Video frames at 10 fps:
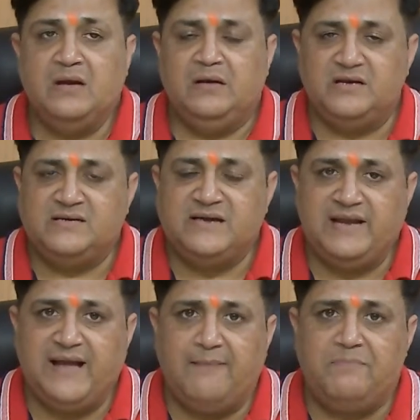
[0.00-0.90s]

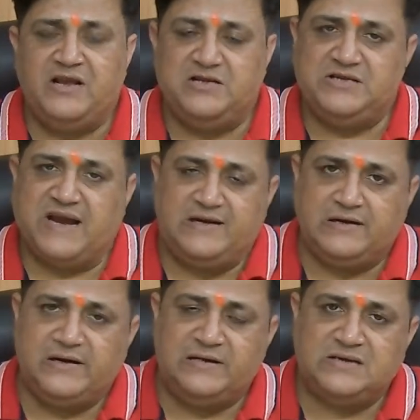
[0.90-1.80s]
Neisseria
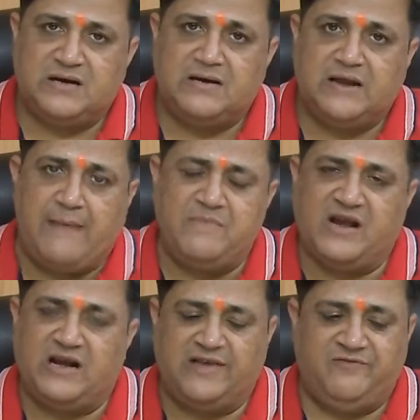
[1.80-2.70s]
meningitidis, a
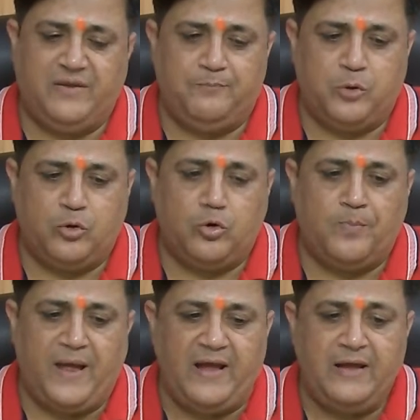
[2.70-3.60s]
gram-negative
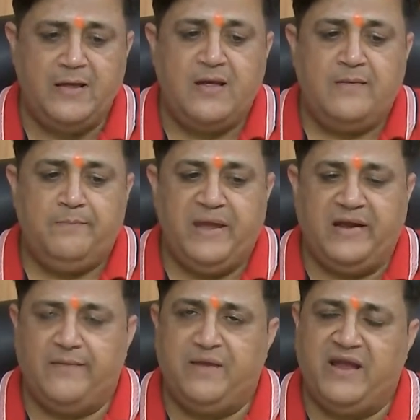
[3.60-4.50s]
diplococci, may
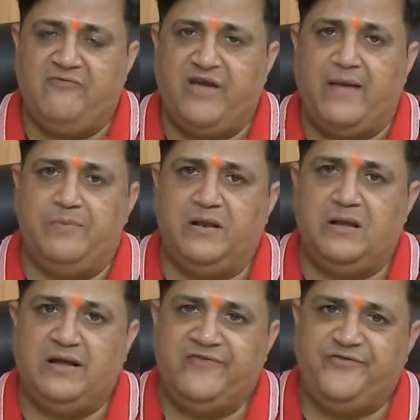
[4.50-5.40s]
remain viable
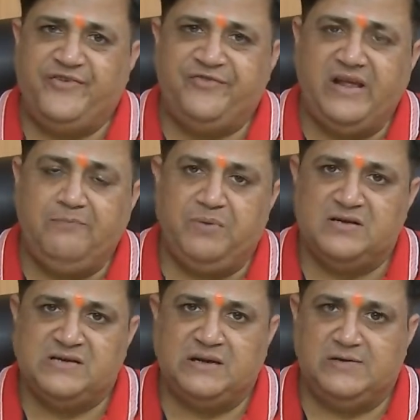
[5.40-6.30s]
in 15%
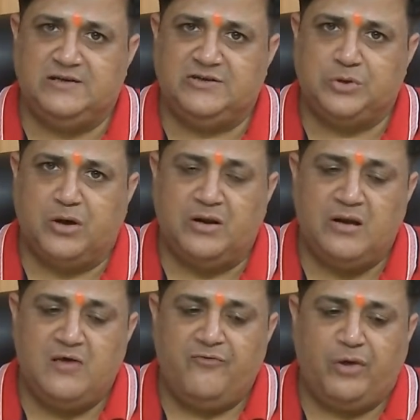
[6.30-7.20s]
glycerol
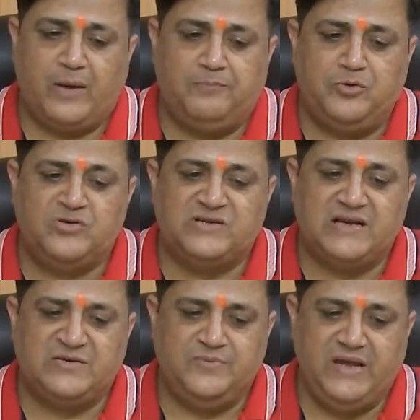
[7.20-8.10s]
for up to
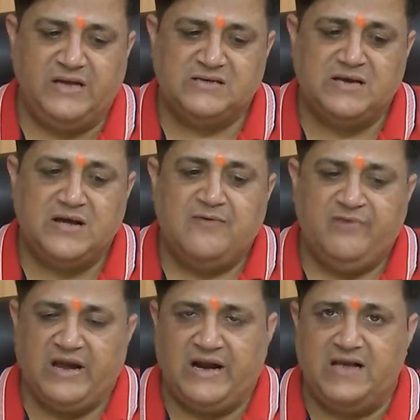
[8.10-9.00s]
6 weeks,
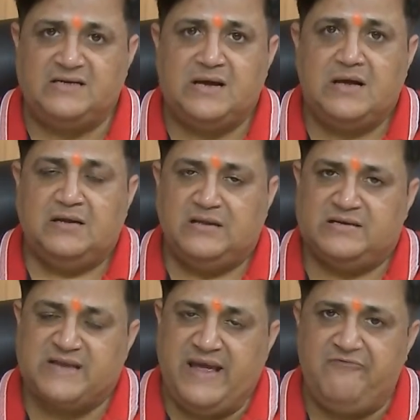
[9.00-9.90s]
whereas the
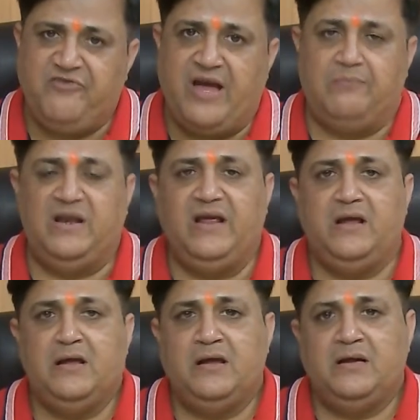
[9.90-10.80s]
same
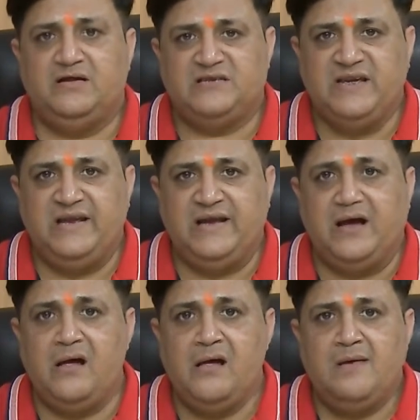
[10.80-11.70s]
family,
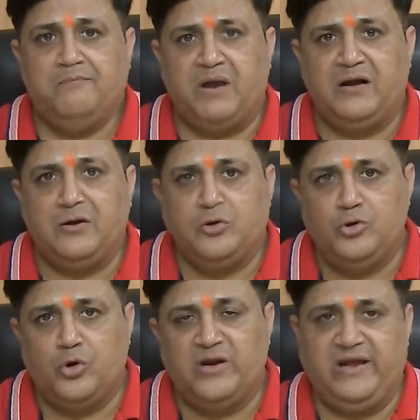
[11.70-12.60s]
Neisseria, but
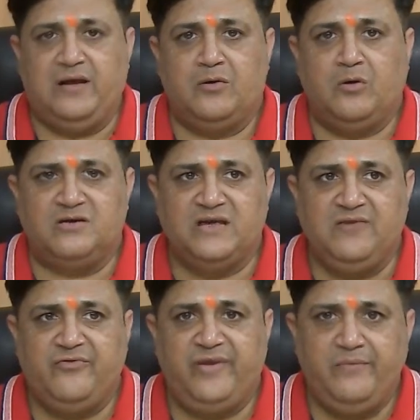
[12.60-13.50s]
gonorrhea,
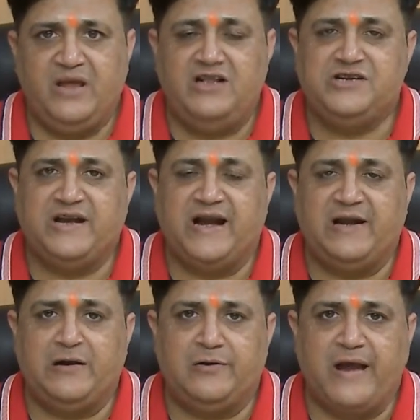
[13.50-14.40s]
causing female
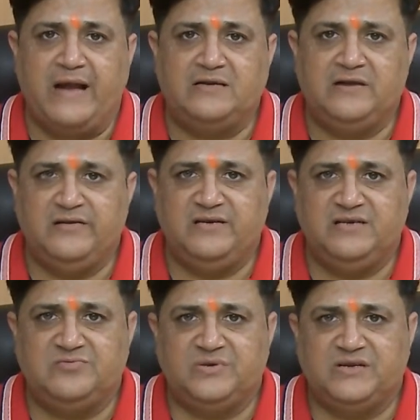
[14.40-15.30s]
genital tract
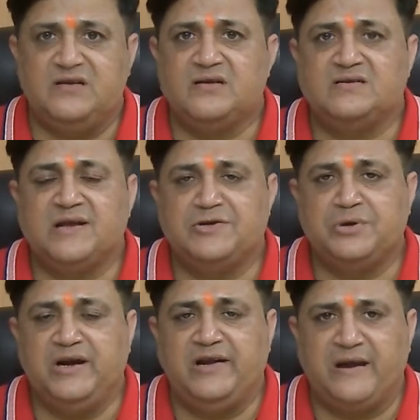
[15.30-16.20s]
disease, which is a
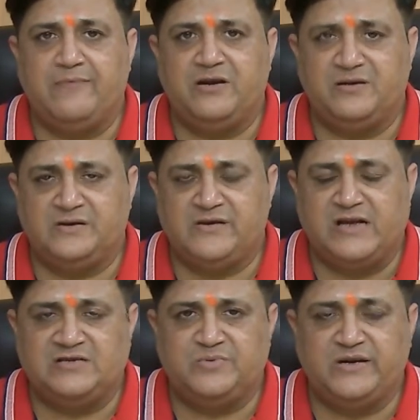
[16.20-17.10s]
sexually
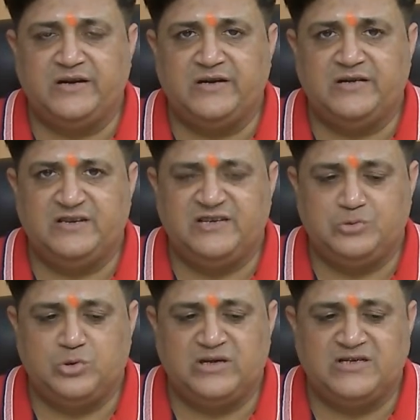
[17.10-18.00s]
transmitted disease
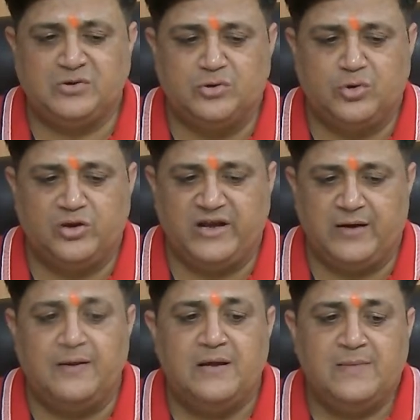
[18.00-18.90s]
known as gonorrhea.
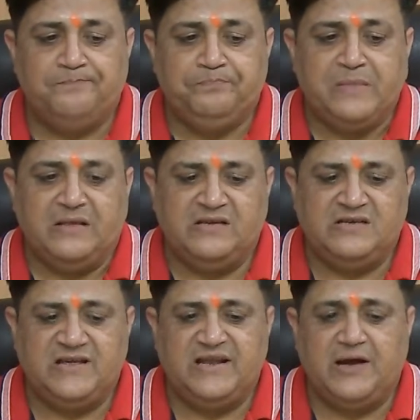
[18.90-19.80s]

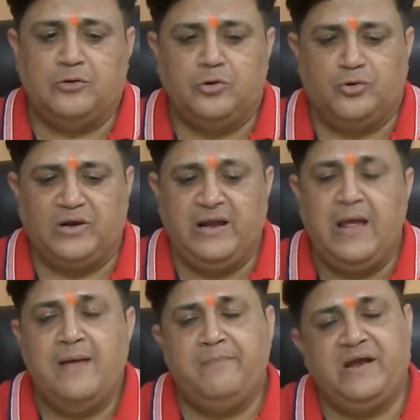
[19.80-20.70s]
Neisseria gonorrhea
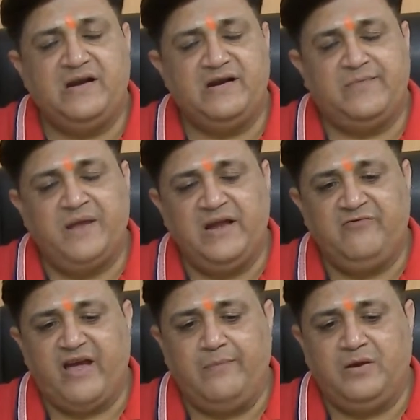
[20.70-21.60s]
may remain
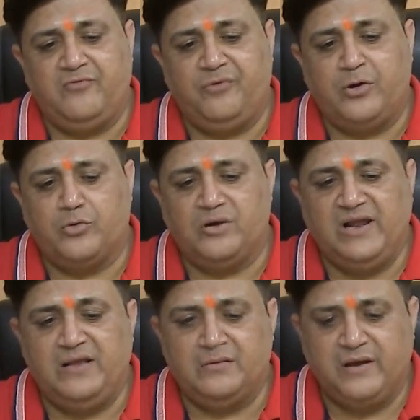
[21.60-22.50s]
viable for
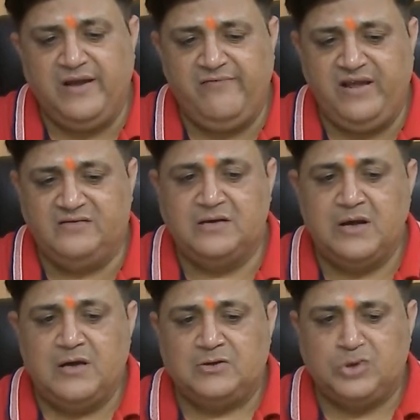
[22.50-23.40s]
only 3 weeks.
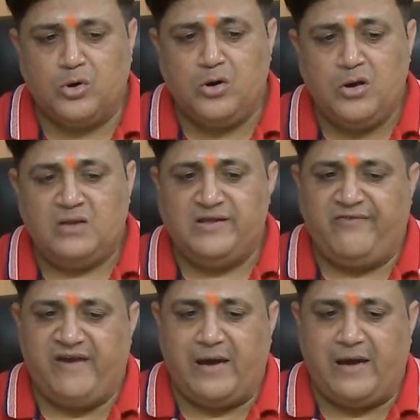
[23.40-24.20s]
So the